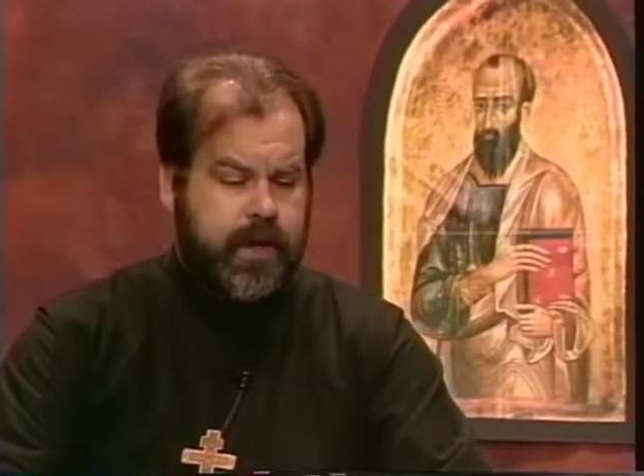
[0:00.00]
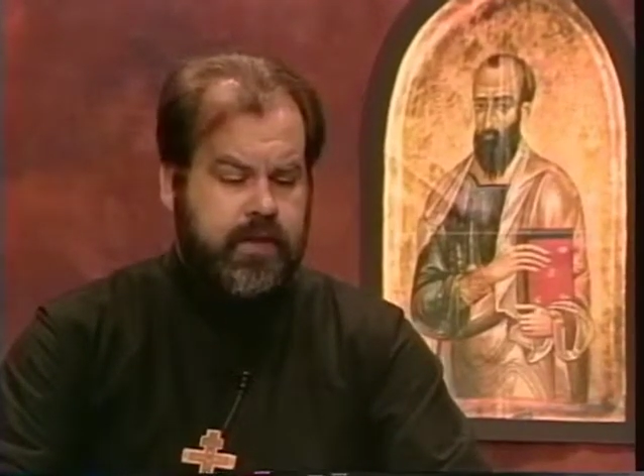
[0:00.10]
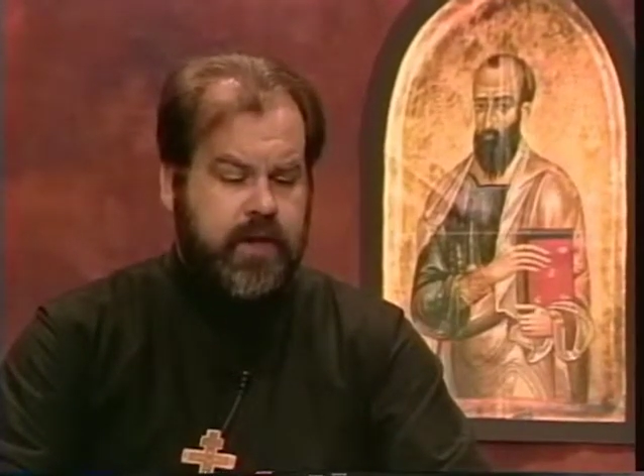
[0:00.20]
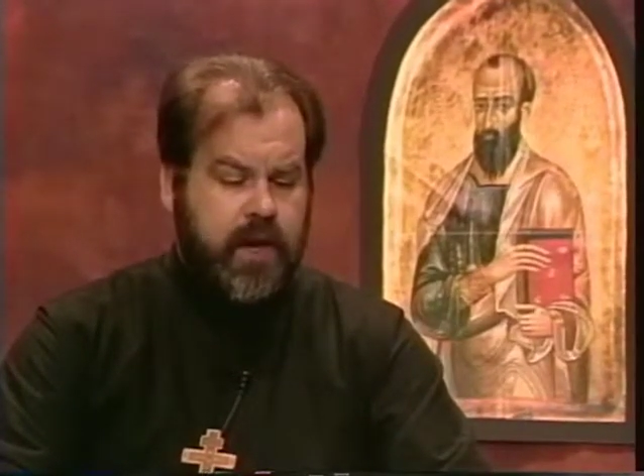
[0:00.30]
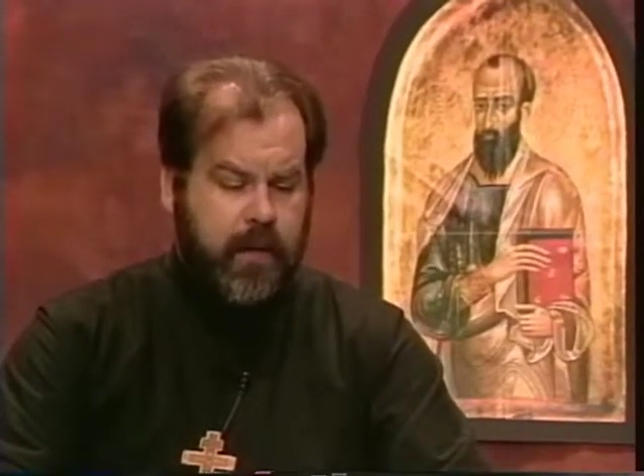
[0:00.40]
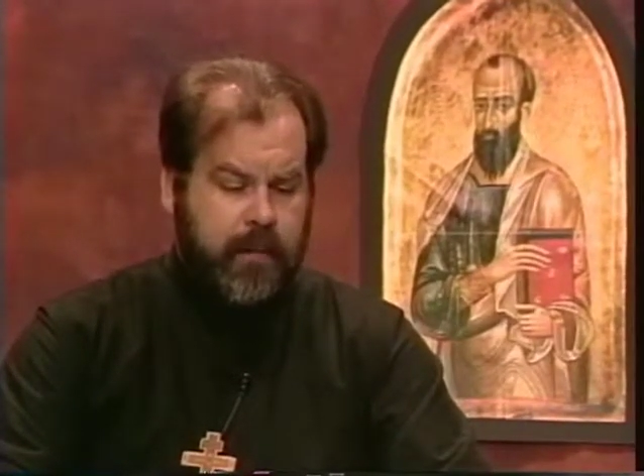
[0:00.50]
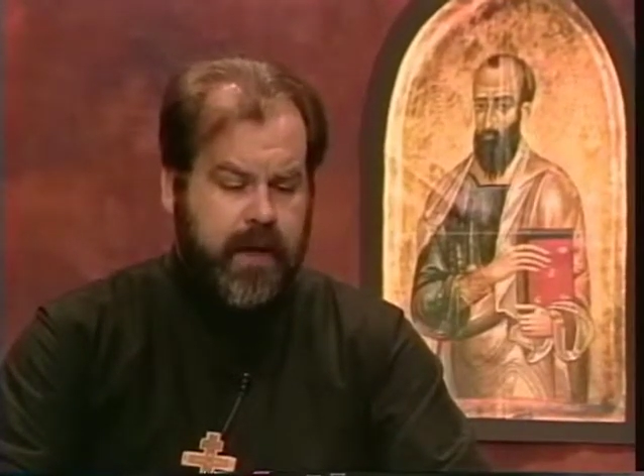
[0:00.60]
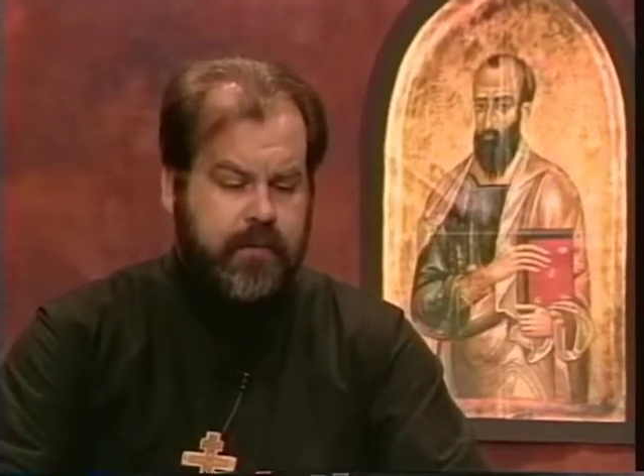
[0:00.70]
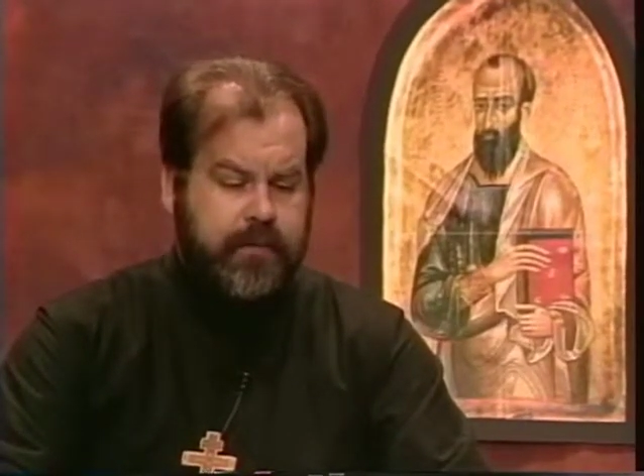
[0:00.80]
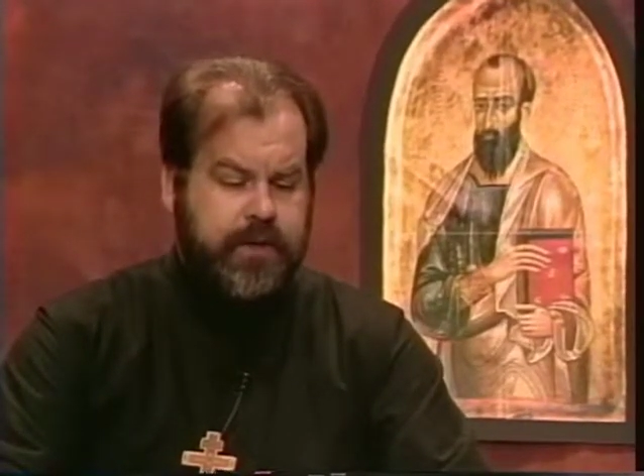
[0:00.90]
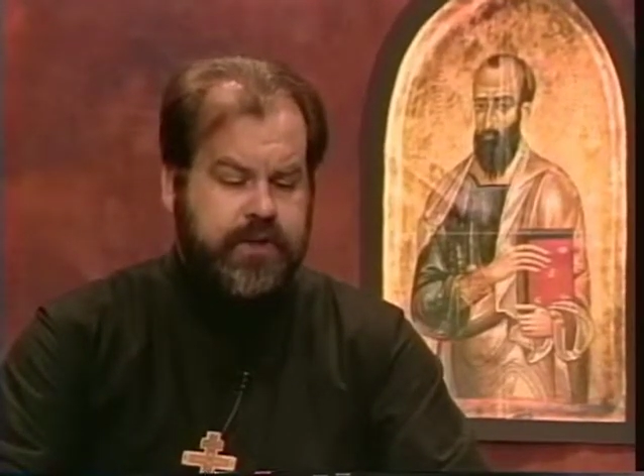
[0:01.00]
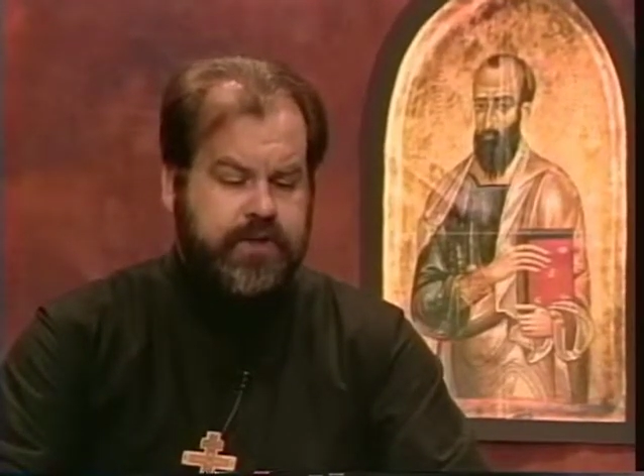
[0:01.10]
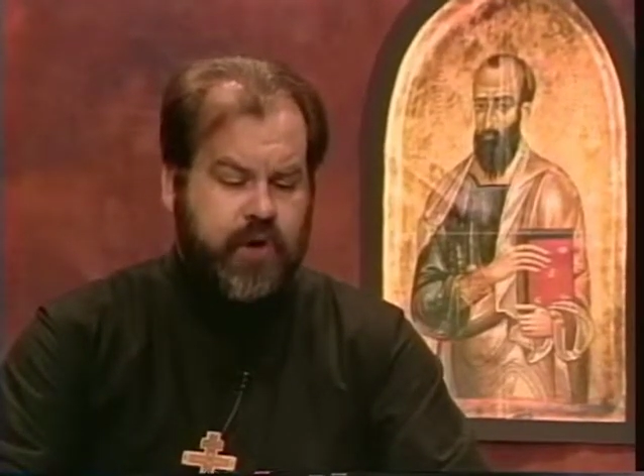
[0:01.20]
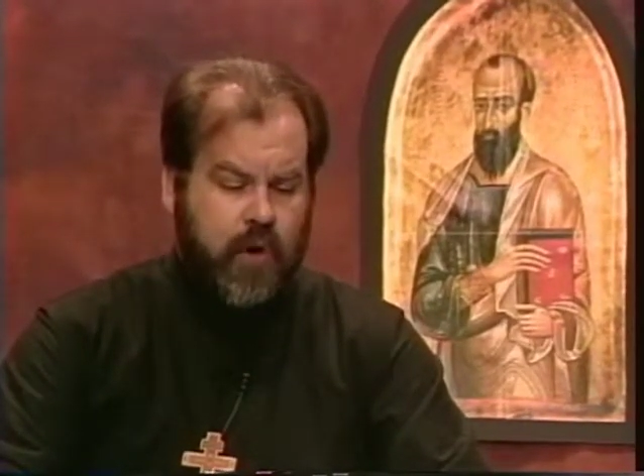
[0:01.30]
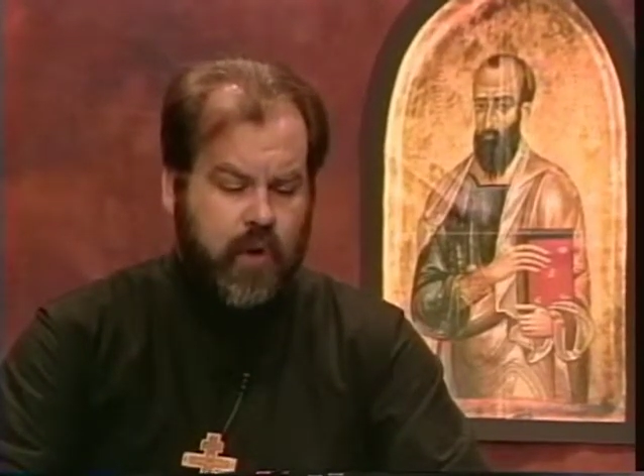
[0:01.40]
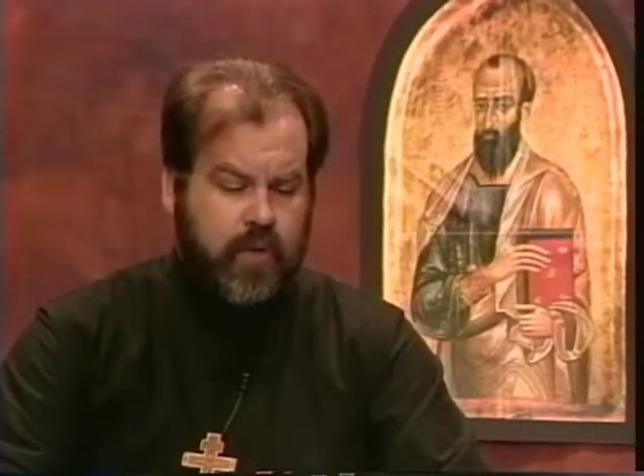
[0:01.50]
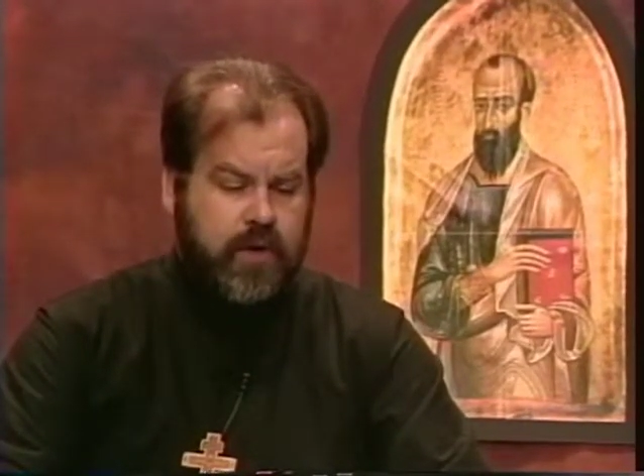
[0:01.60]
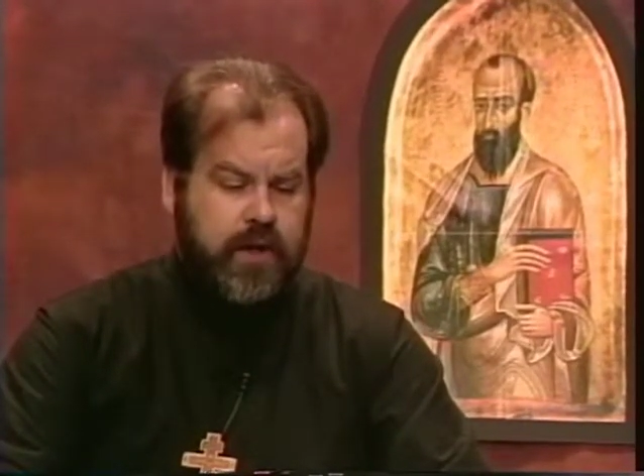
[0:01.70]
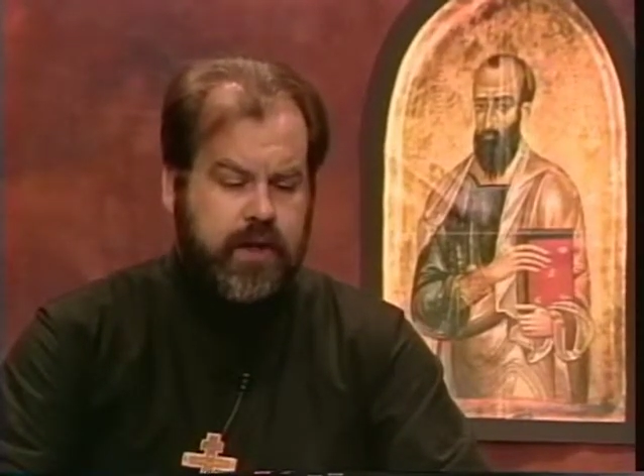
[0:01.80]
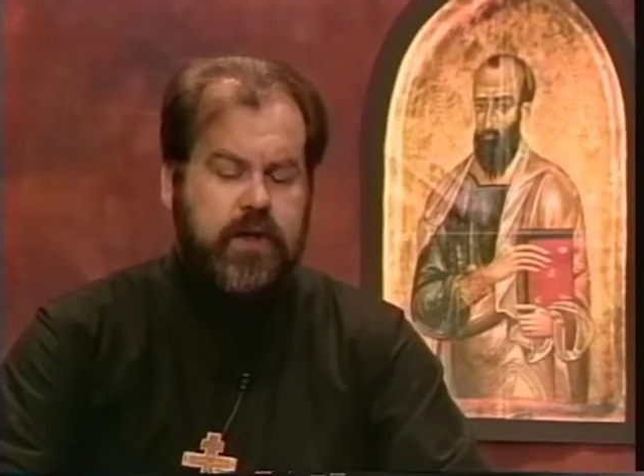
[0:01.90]
and the commandment is
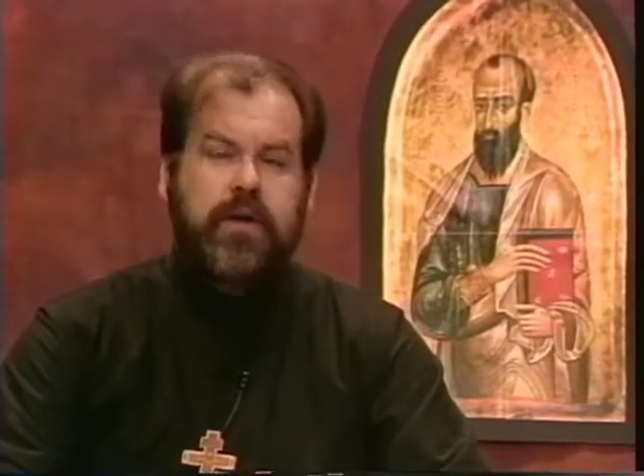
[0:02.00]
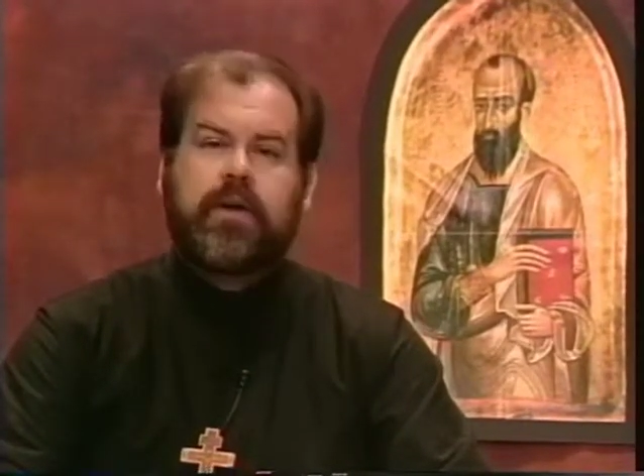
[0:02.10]
holy